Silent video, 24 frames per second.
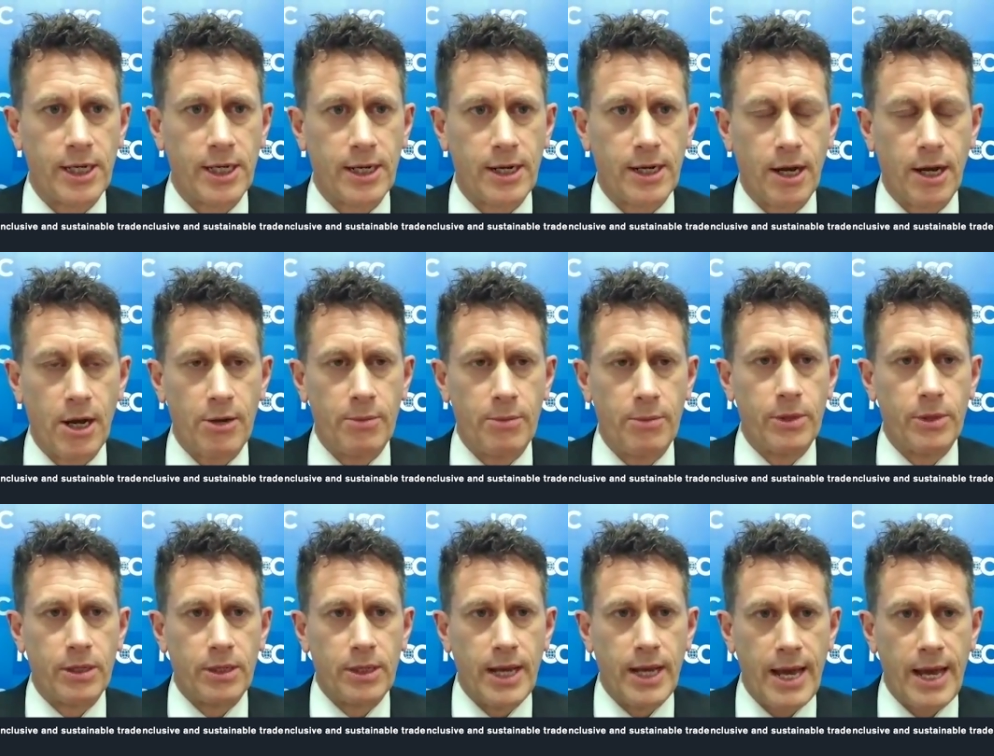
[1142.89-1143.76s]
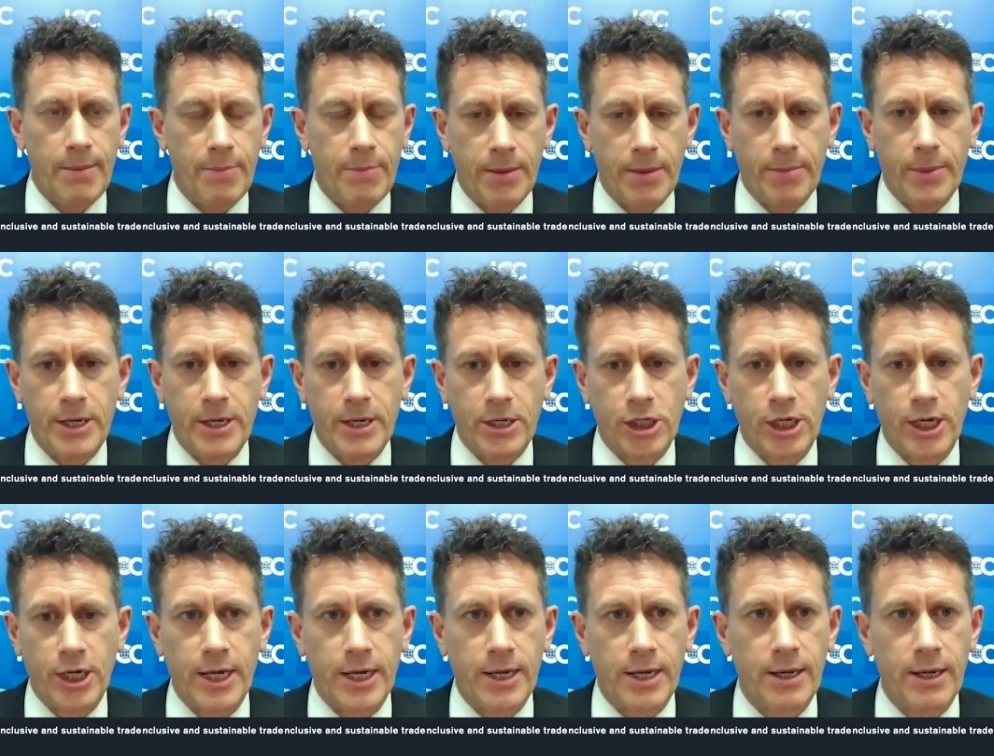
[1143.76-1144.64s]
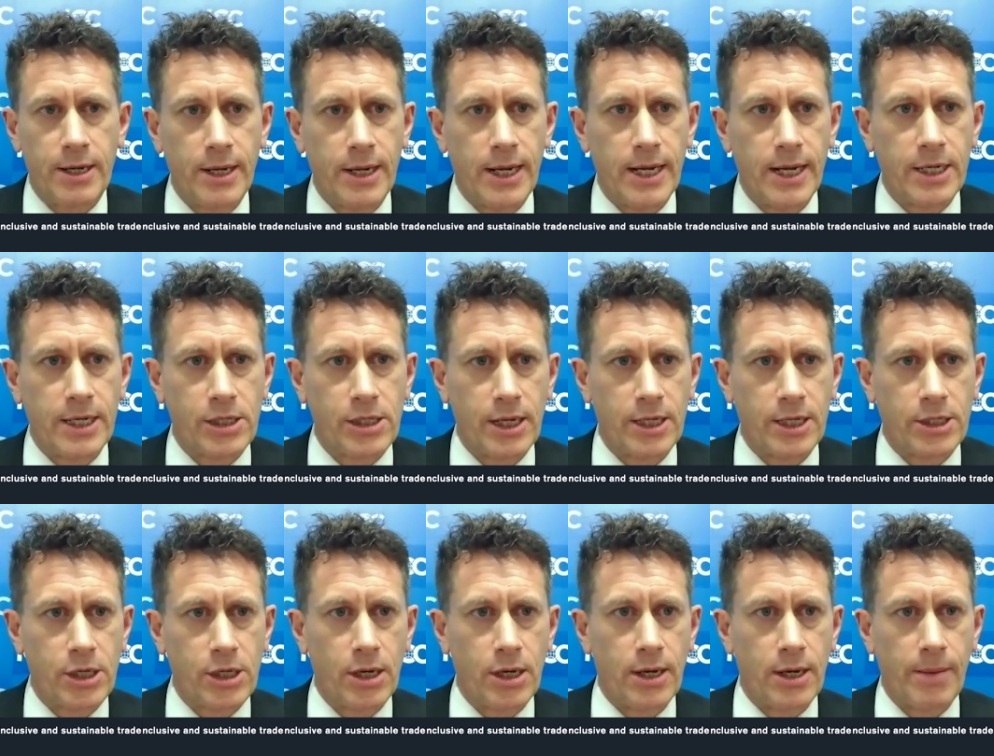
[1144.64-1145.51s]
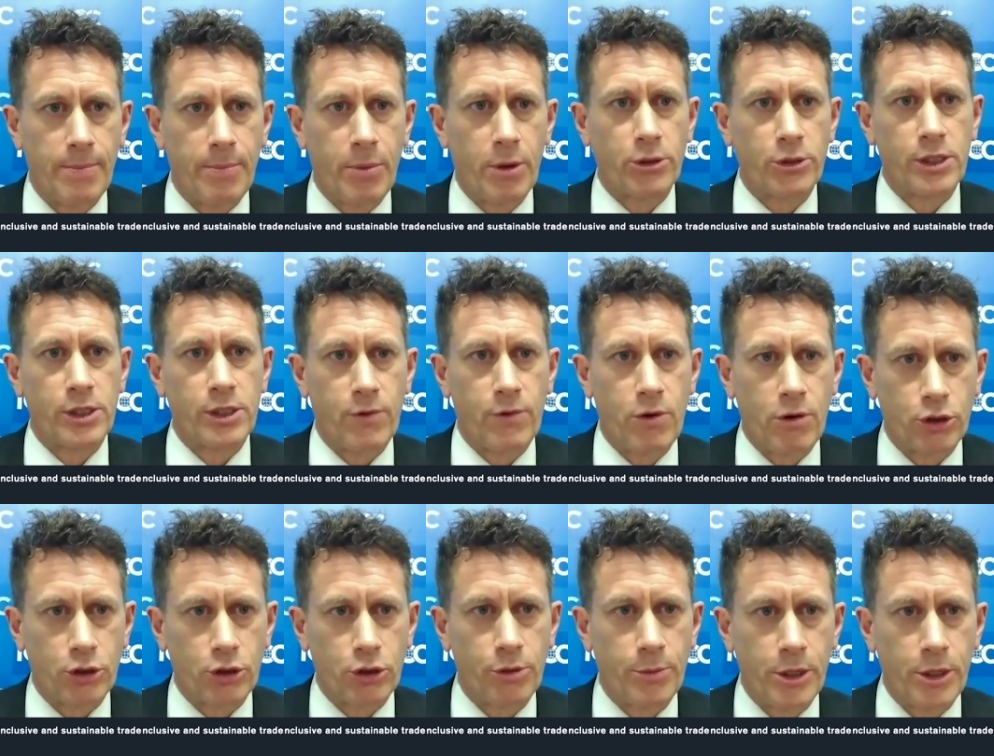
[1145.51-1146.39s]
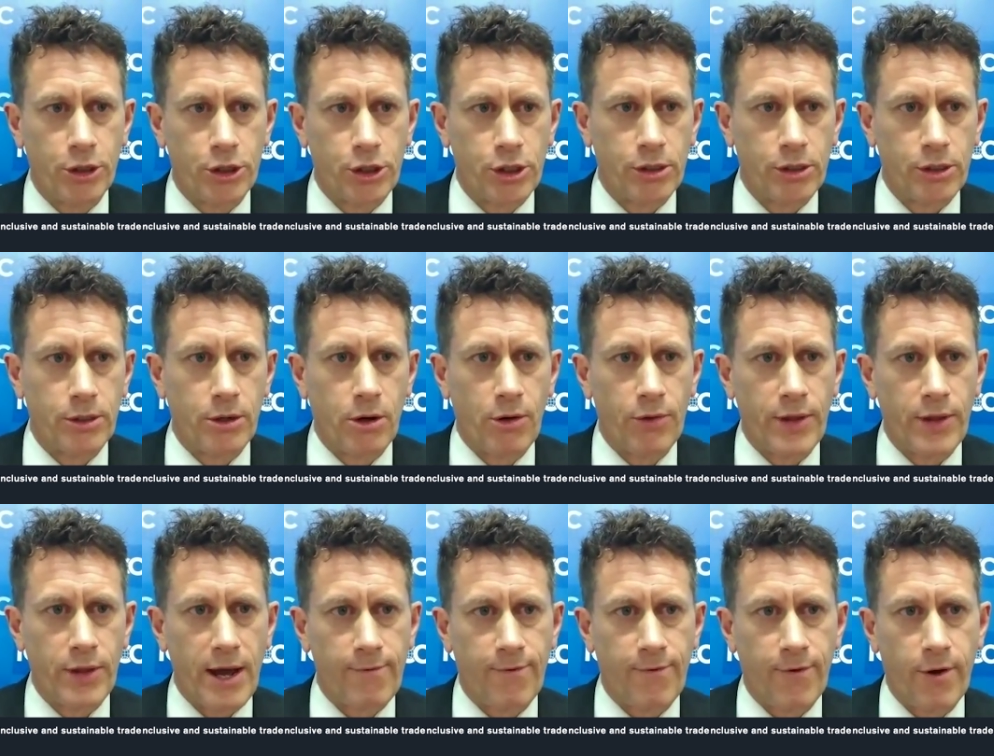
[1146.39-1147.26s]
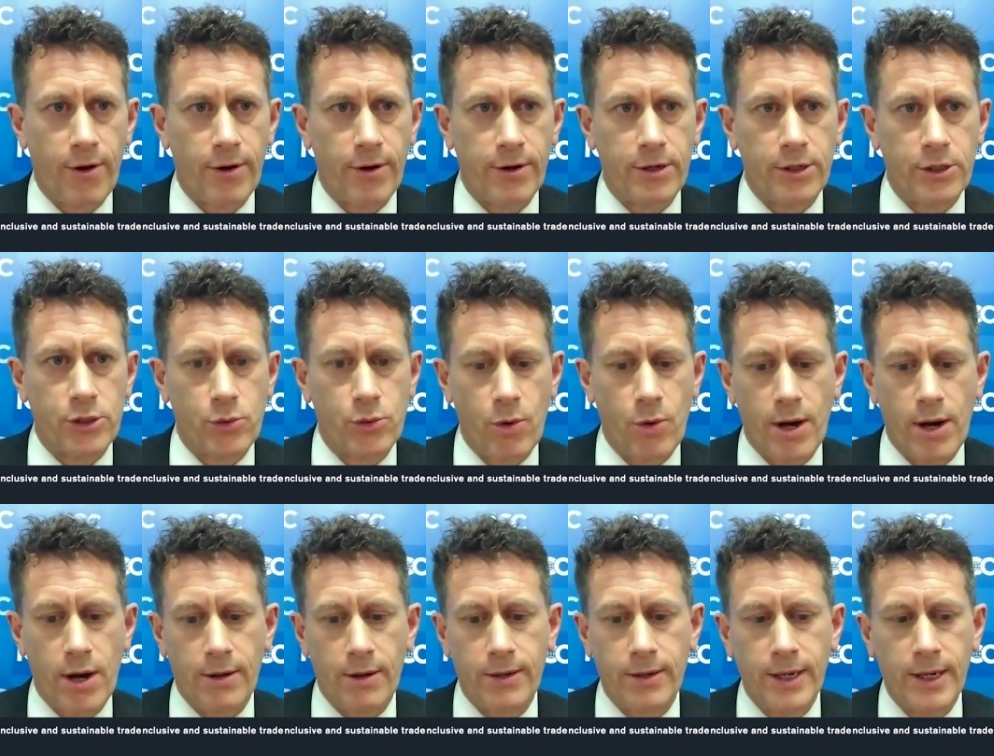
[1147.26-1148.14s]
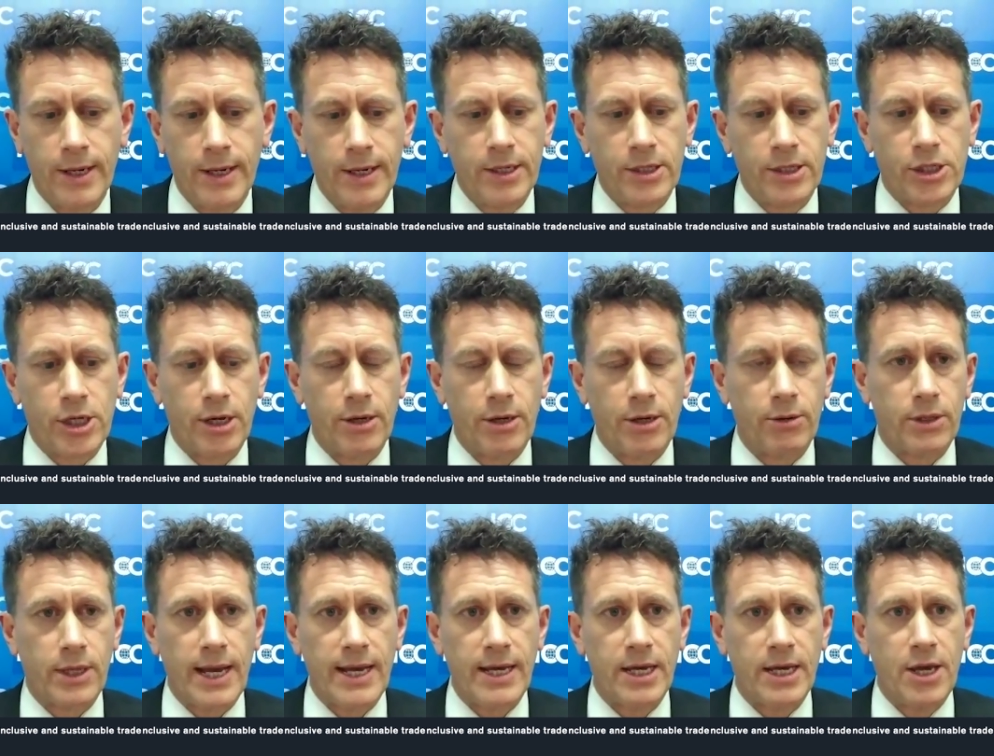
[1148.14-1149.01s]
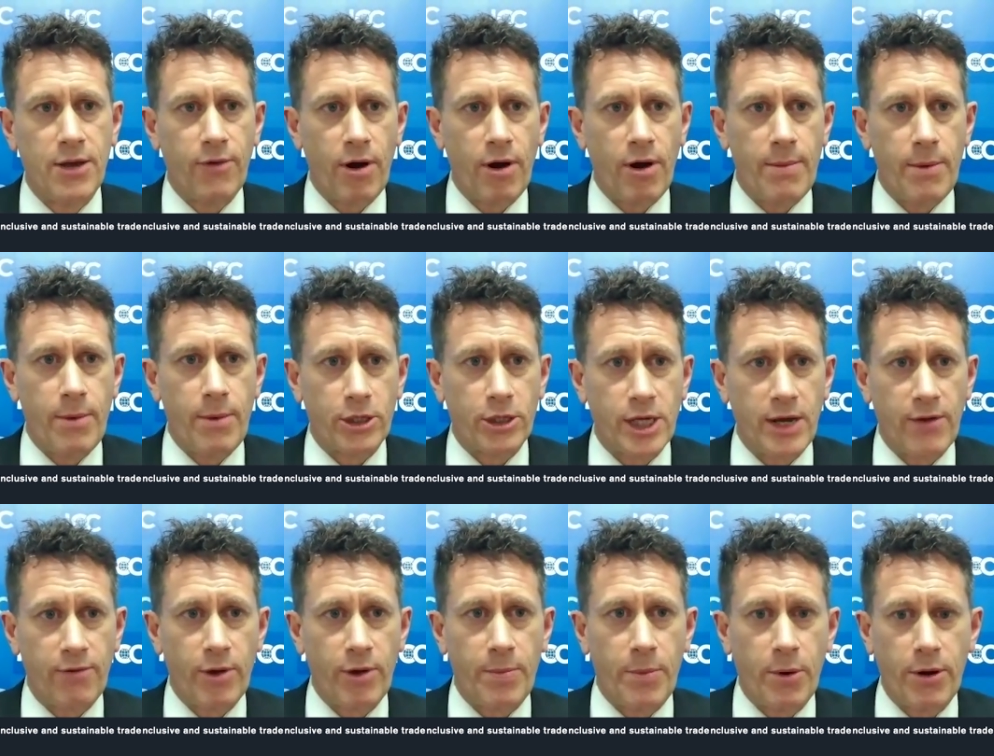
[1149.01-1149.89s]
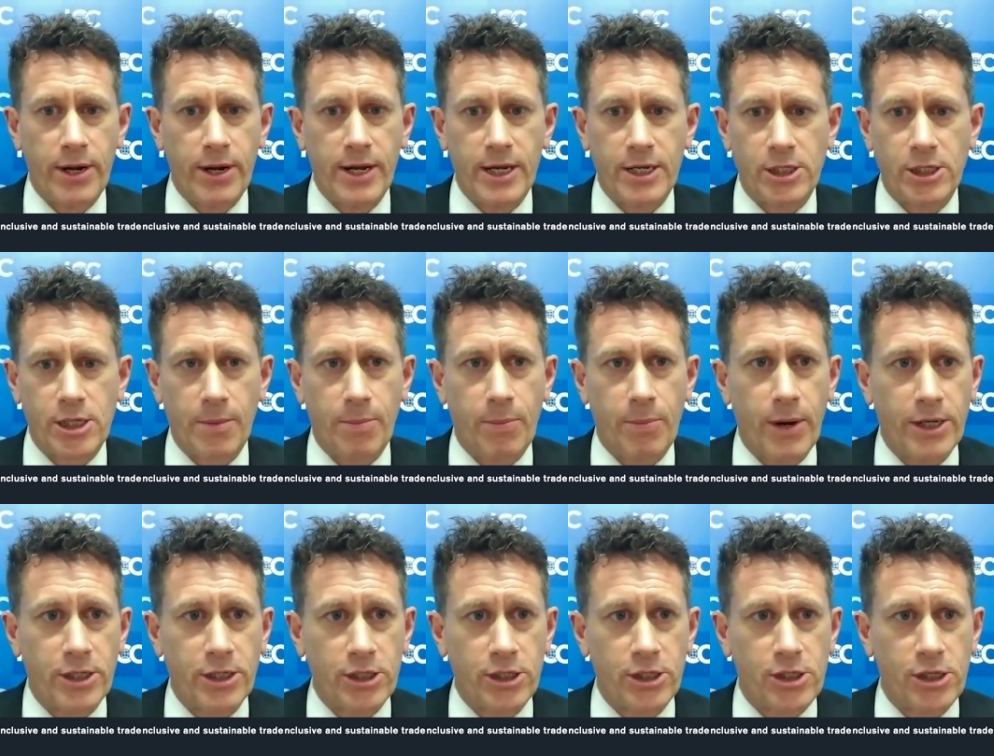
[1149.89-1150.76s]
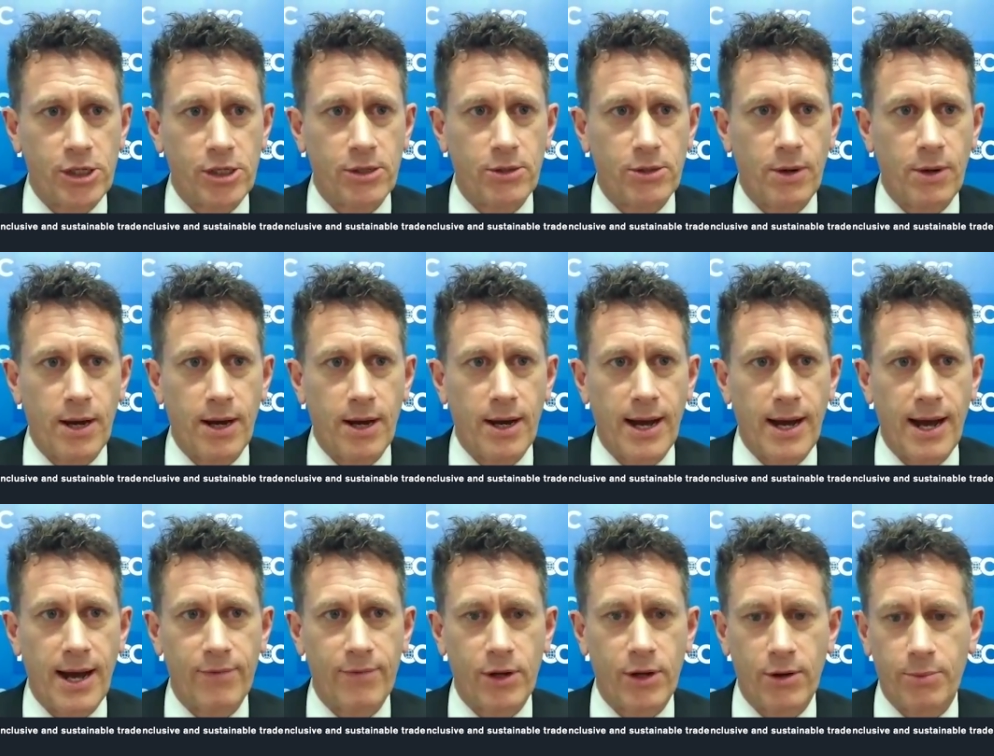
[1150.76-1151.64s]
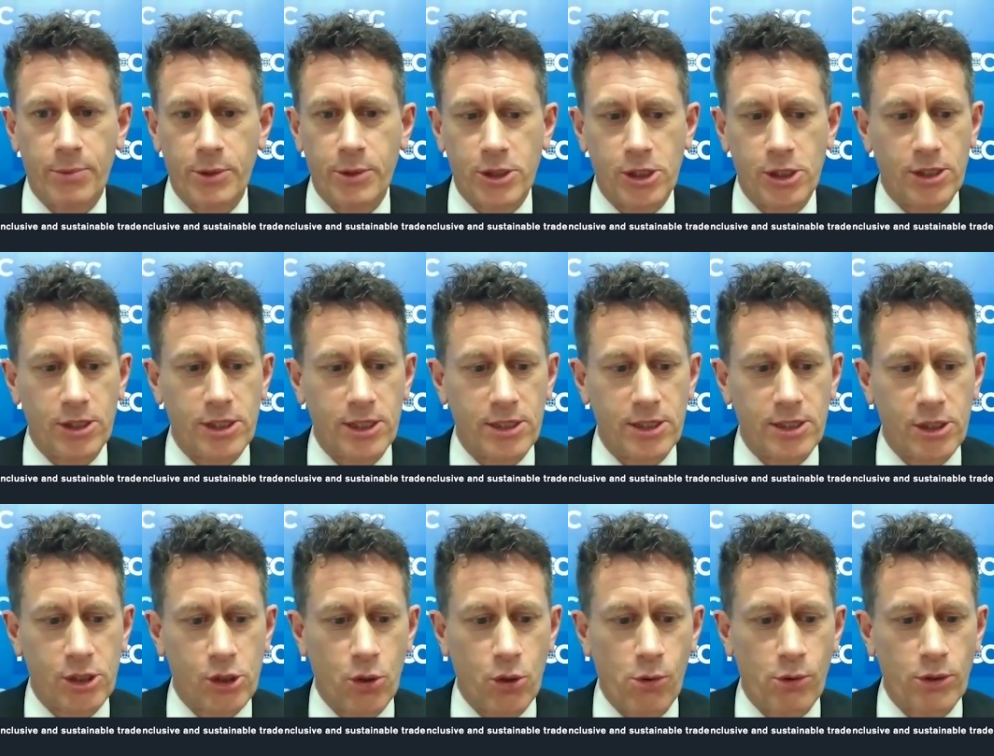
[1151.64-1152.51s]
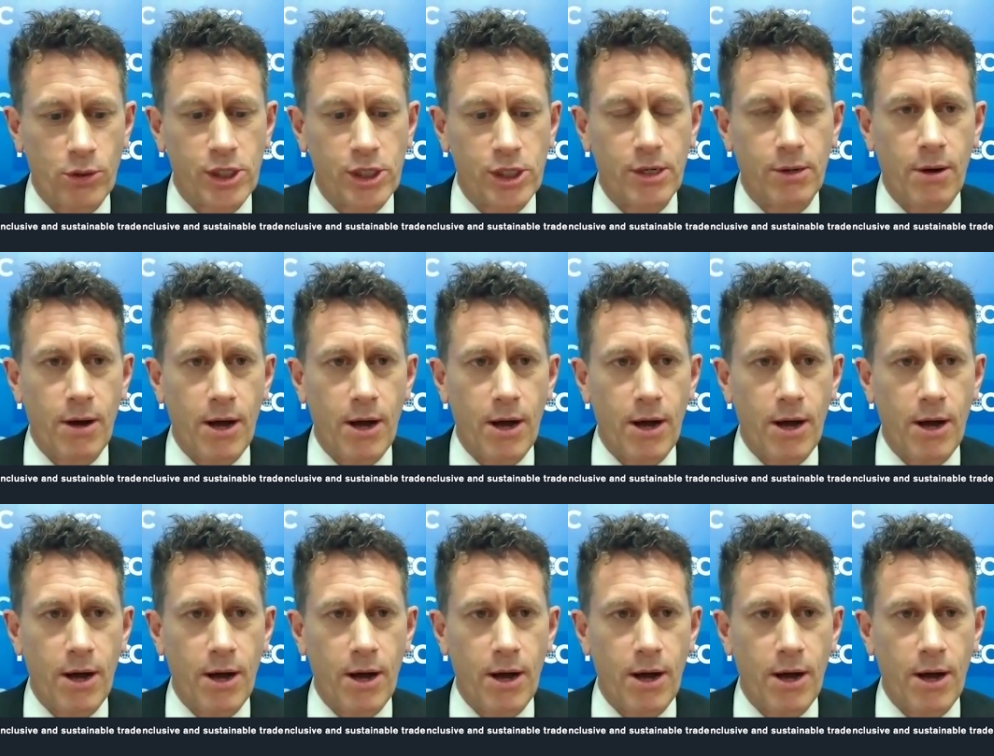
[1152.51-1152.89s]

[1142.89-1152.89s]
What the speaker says: And I hope that the APPG is a positive contribution on that front as well. So thank you very much, everybody. It's a pleasure to have the opportunity to talk to you.